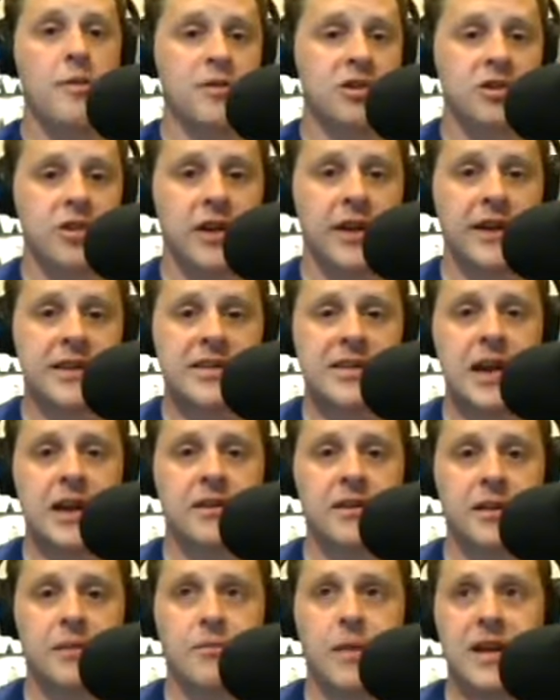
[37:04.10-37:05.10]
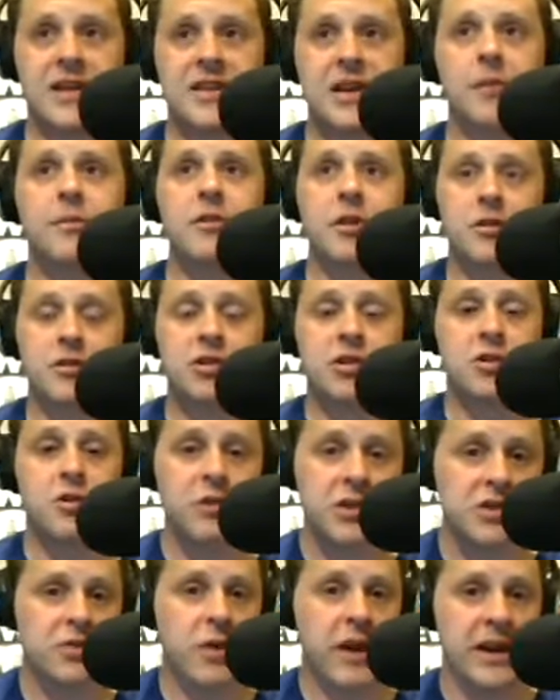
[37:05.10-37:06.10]
garbage links saying that my W
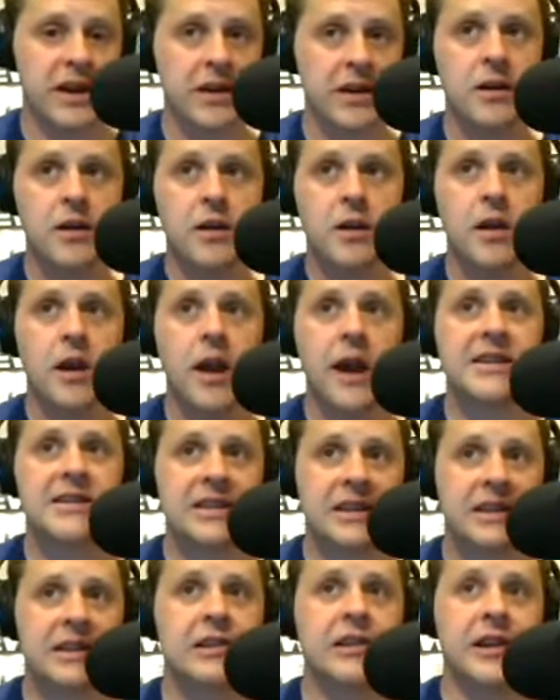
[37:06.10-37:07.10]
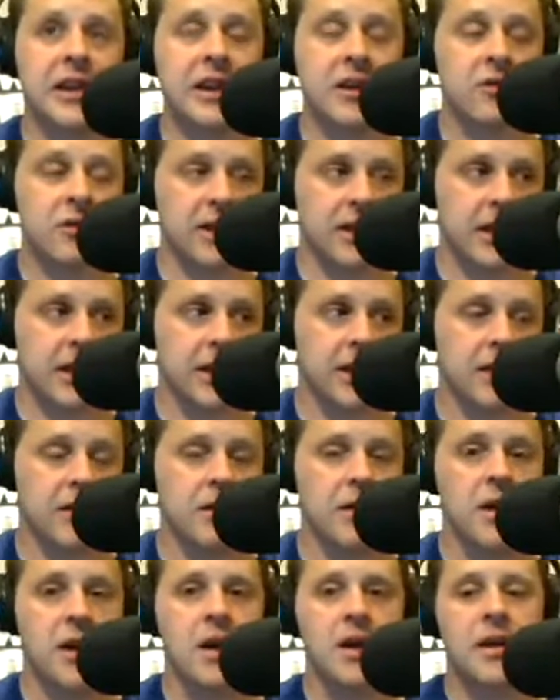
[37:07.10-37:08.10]
two is ready and to click here to
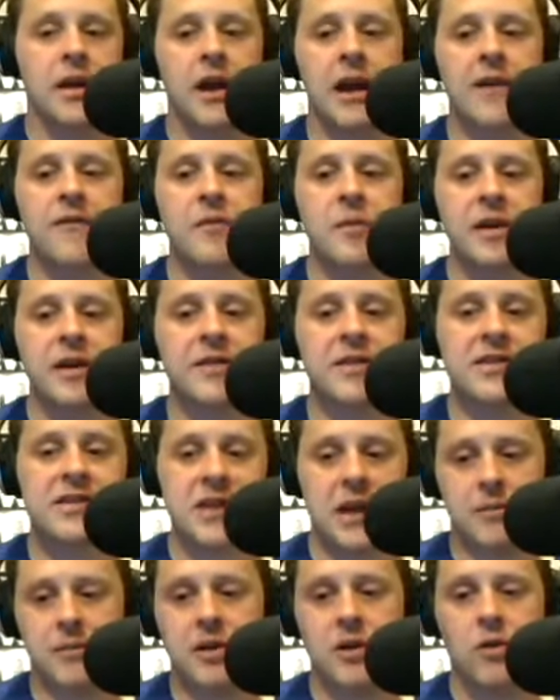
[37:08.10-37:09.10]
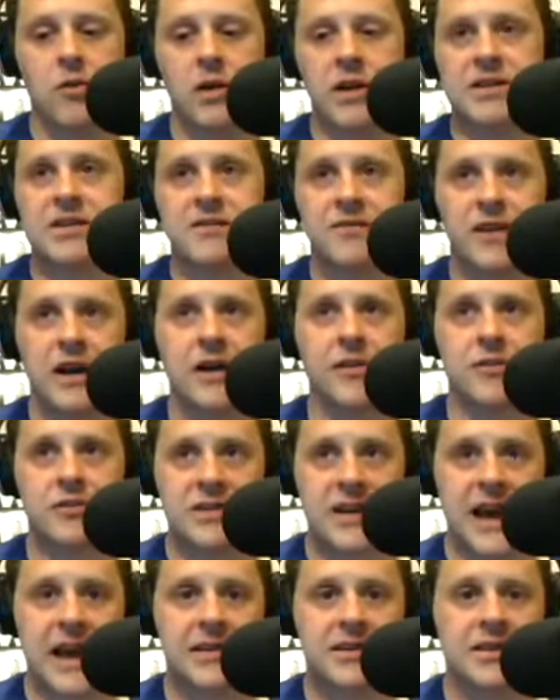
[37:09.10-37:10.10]
get it. Now, everybody this time of year wants to
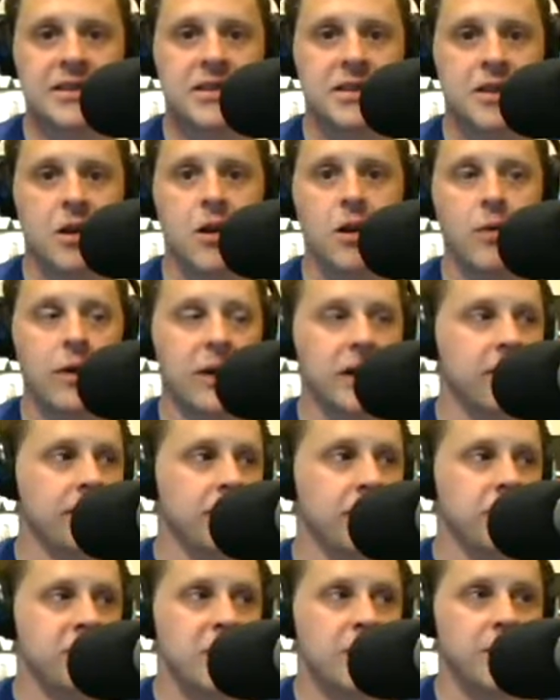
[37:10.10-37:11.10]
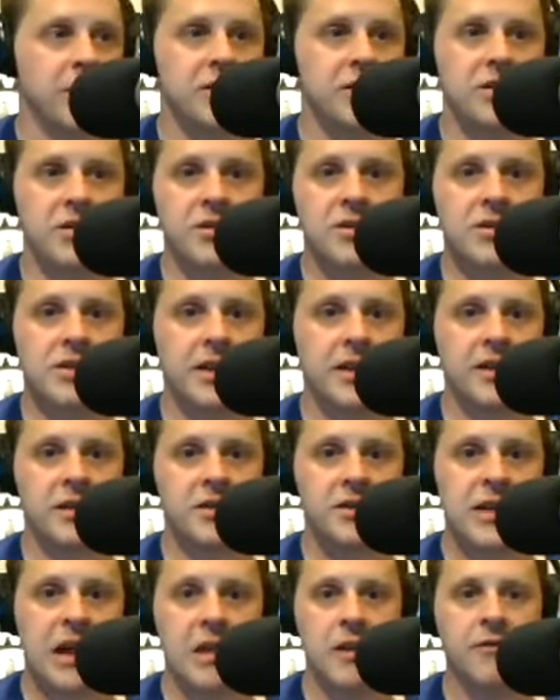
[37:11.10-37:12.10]
file their taxes, and they're all waiting for their W two so
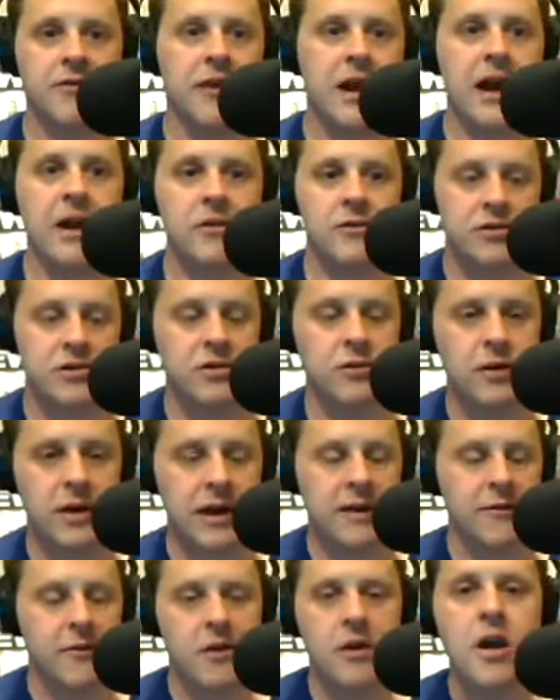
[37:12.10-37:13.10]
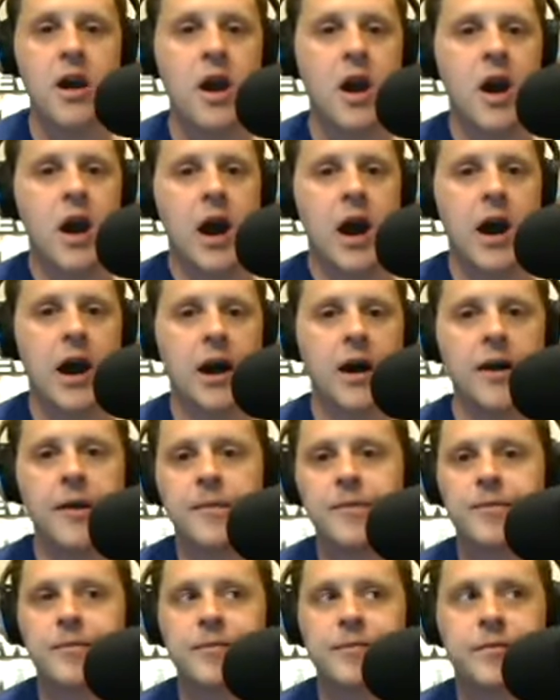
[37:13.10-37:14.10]
they can telefile or do whatever.
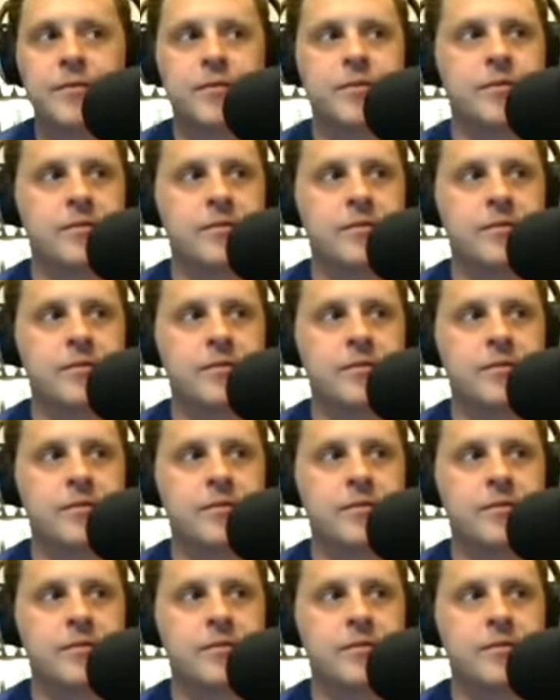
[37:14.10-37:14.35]
Um,